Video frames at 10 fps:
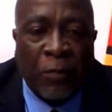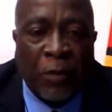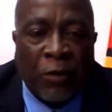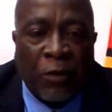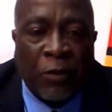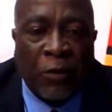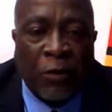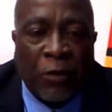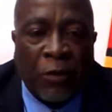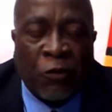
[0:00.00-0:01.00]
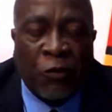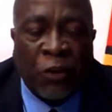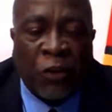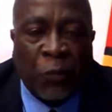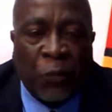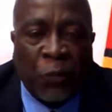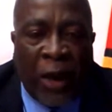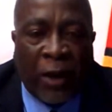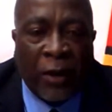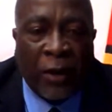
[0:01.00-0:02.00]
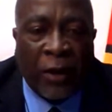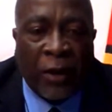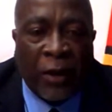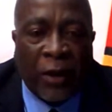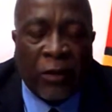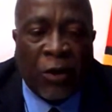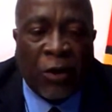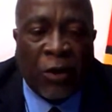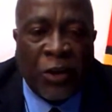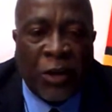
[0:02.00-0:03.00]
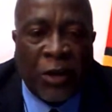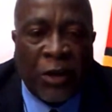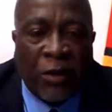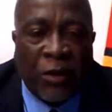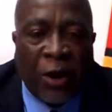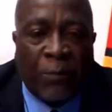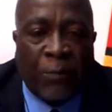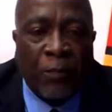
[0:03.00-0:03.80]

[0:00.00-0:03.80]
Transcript: respect the origin of CARICOM,